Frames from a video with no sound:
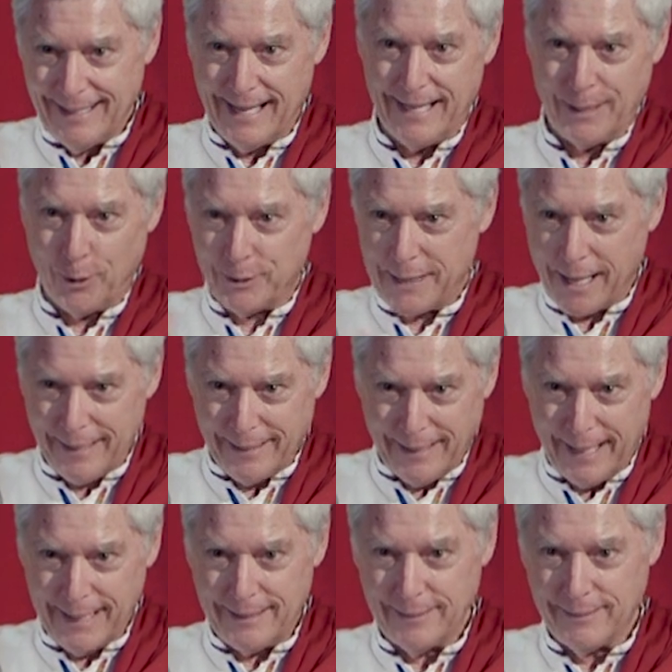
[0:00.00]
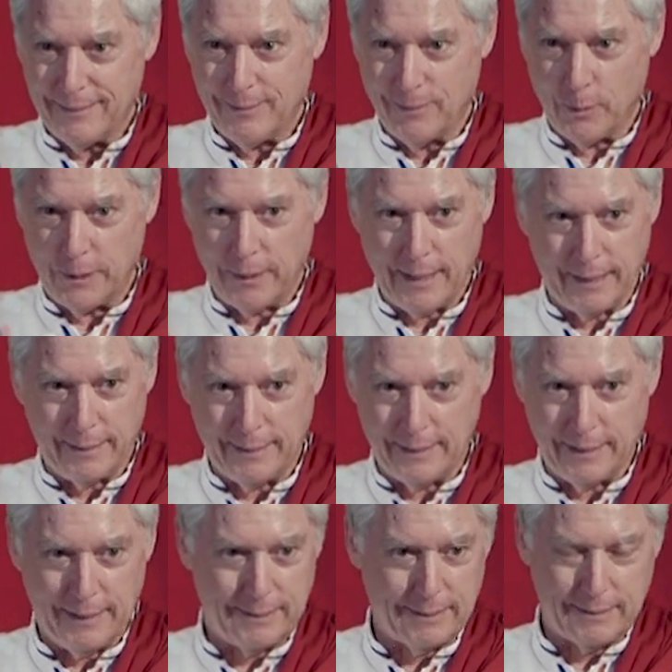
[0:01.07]
And he goes out at night, and
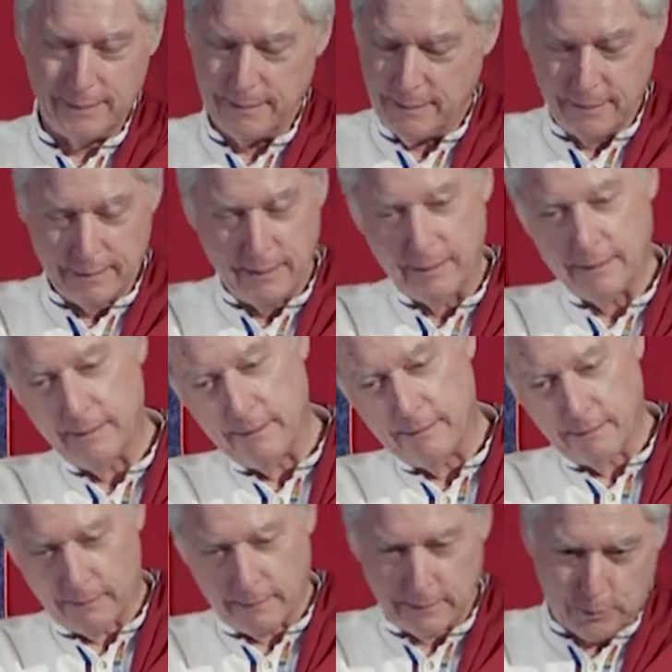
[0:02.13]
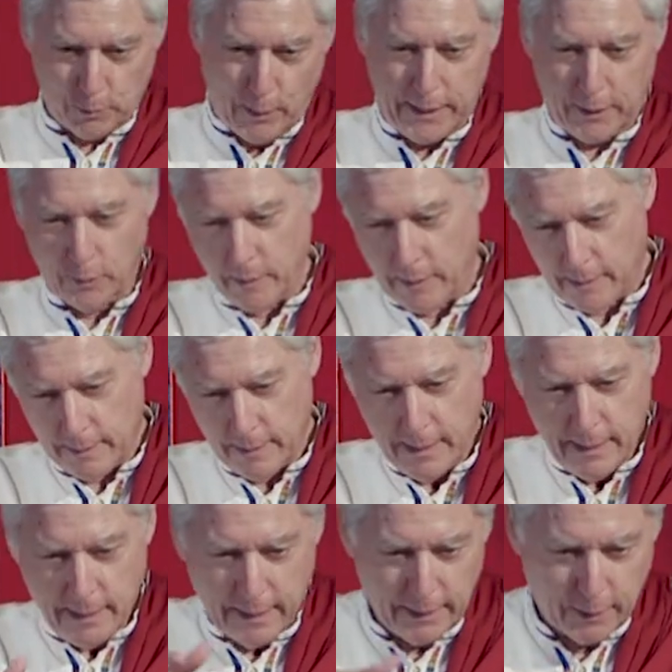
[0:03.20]
he's swaggering around,
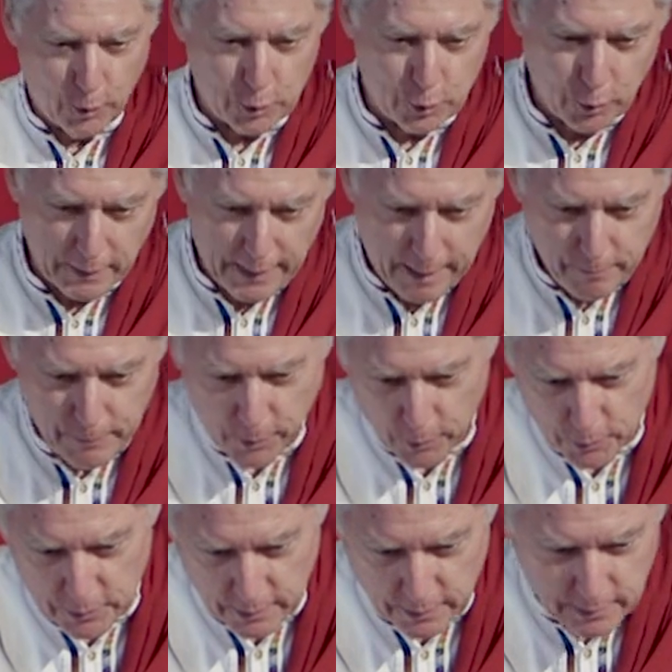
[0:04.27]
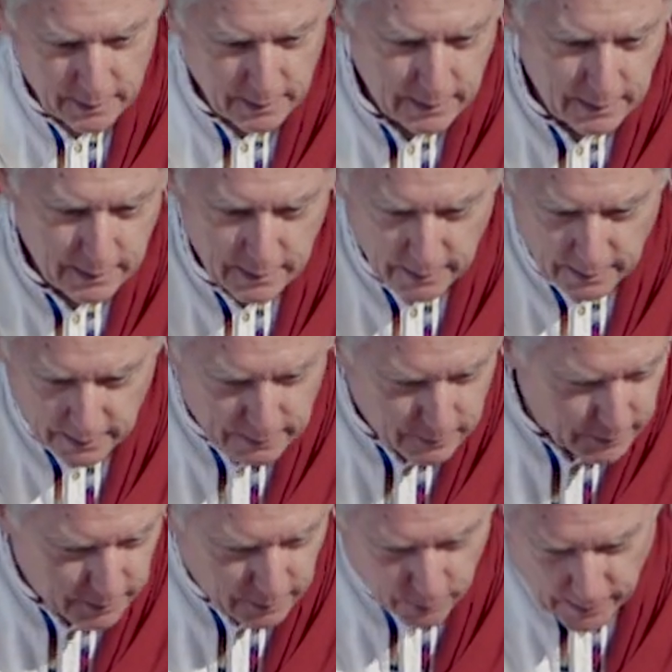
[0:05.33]
and he goes to a lamppost, and he's
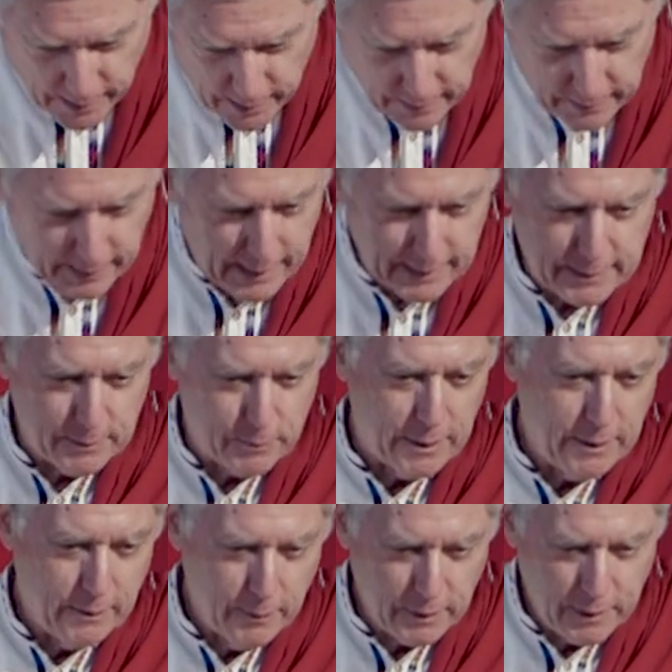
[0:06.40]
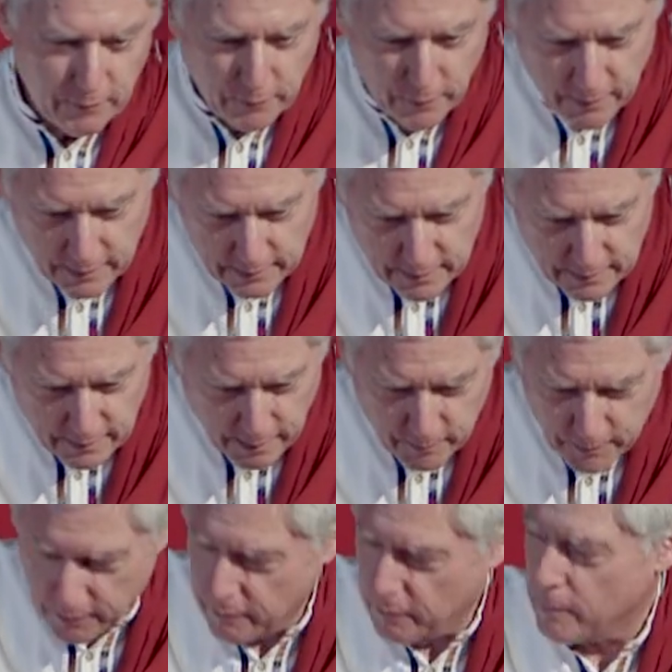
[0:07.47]
looking around, and the guy says, "What are you looking for?" And he says, "I'm
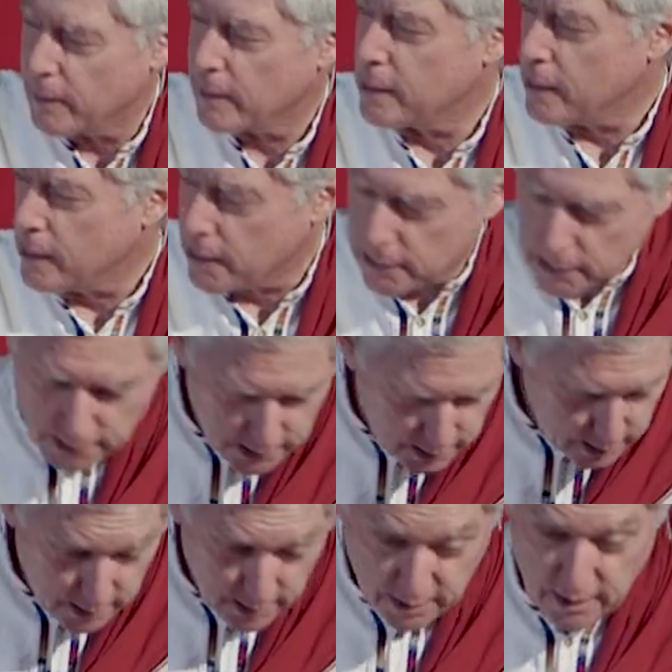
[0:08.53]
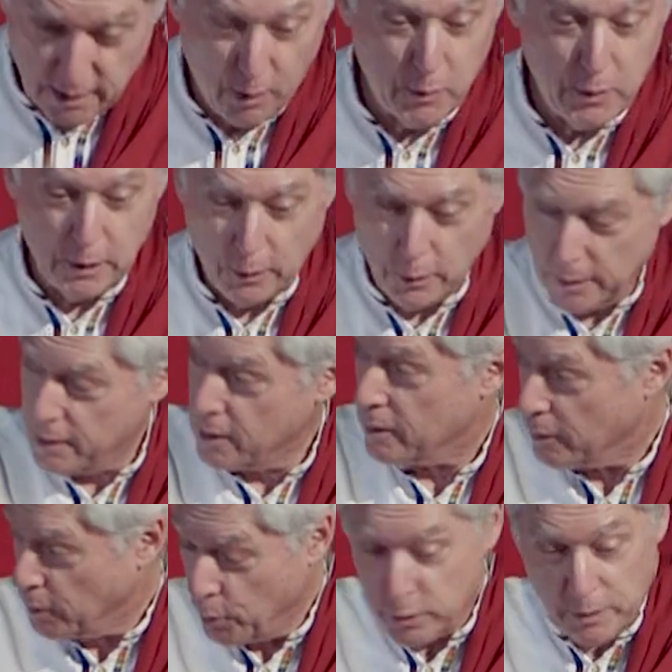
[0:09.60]
looking for my keys." He said, "Oh, did
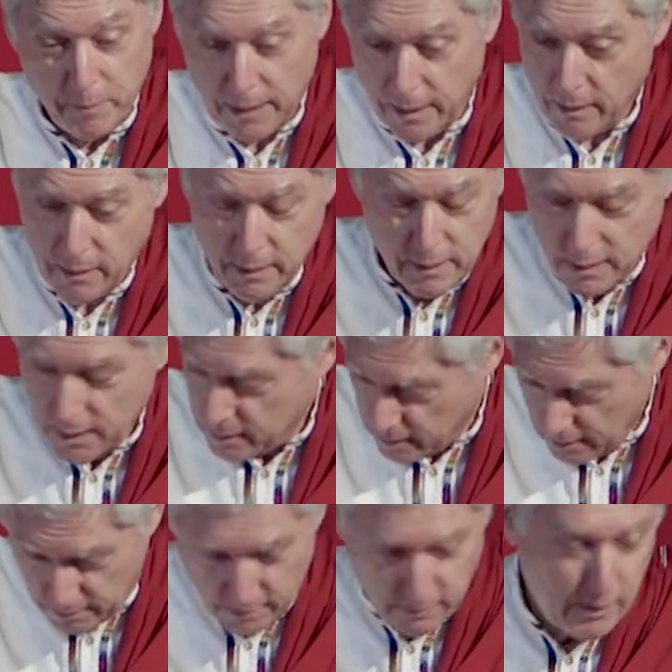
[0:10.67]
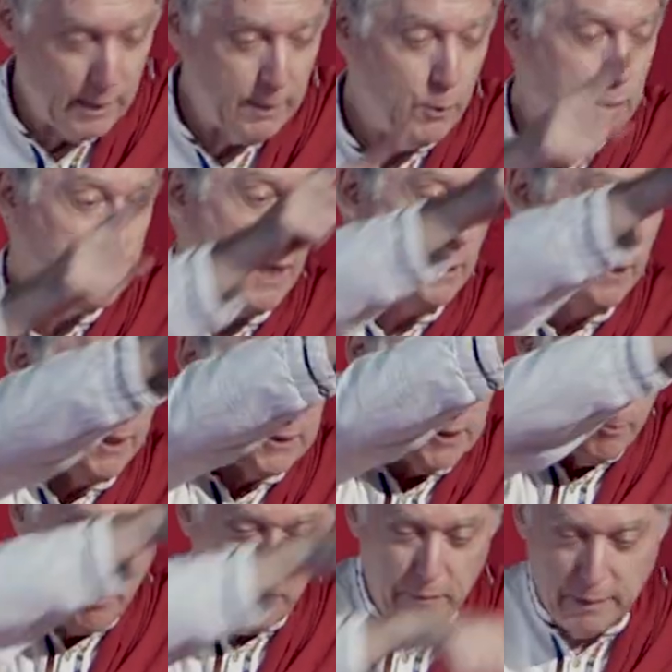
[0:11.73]
you lose them here?" He said, "No, I lost
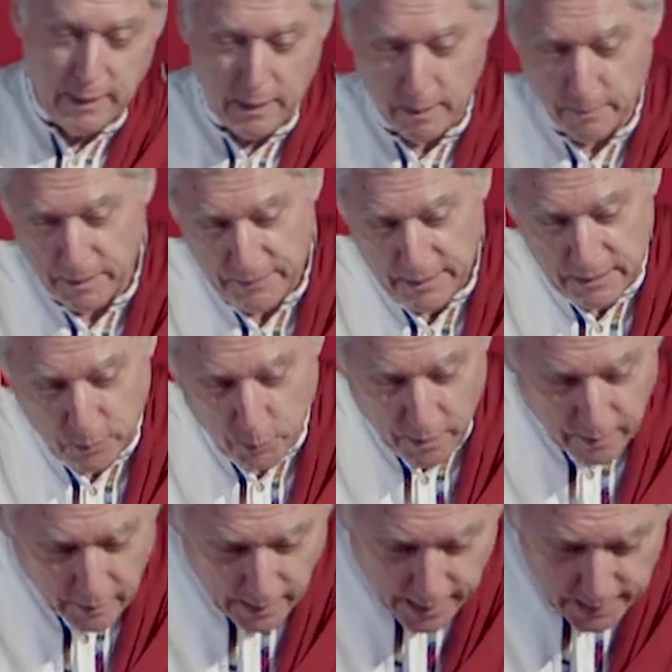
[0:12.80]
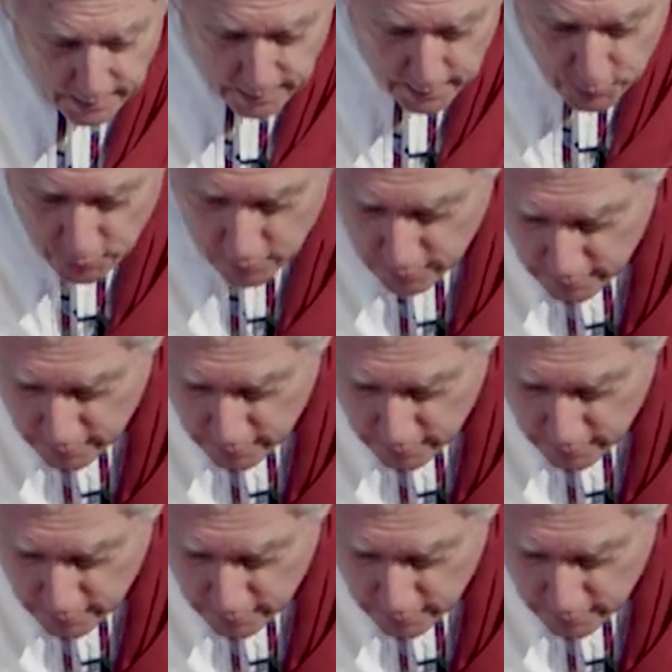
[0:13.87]
them over there, but this is where the light is."